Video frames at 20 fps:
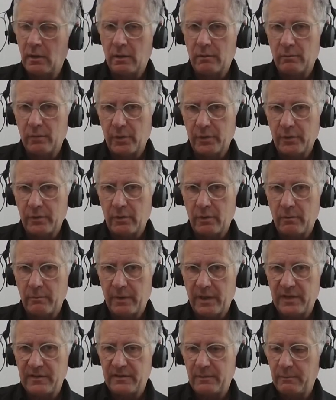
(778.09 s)
mono
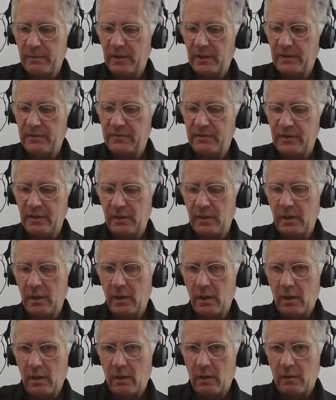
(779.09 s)
compatibility
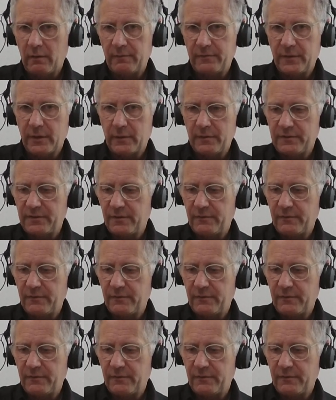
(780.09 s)
of those